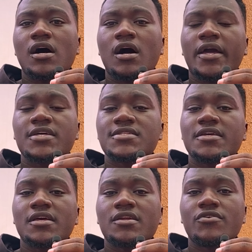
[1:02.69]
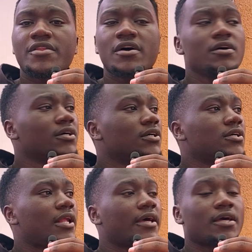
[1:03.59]
against the yen rather,
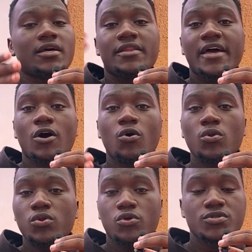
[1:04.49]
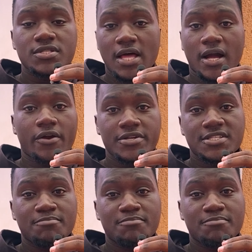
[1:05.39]
like they are all those are currencies.